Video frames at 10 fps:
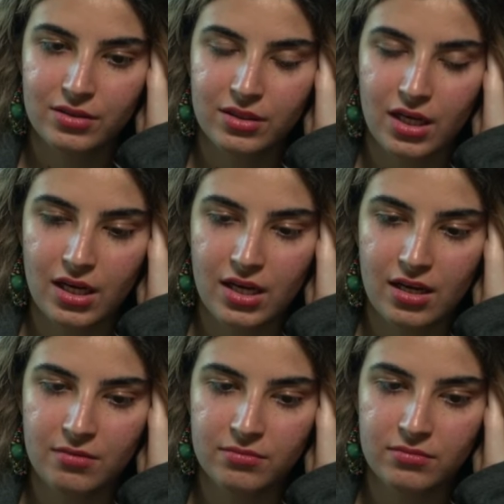
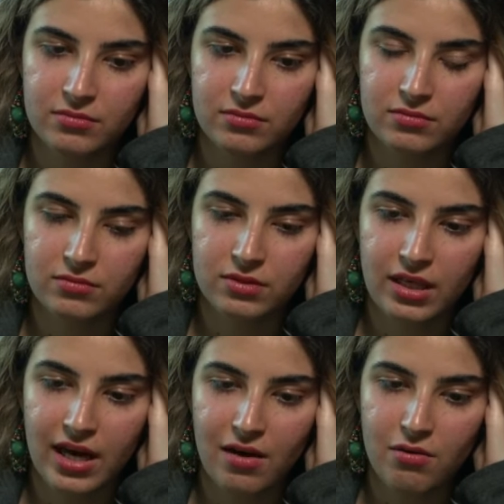Um,
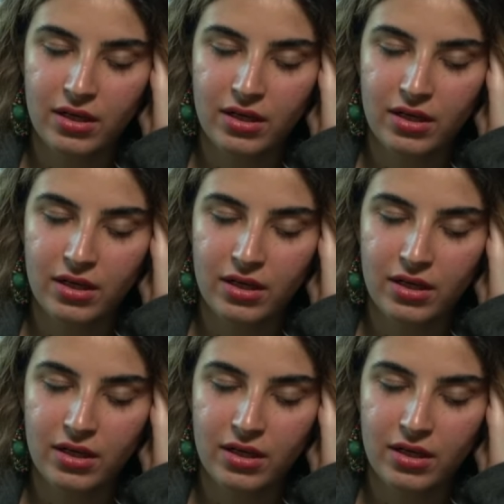now,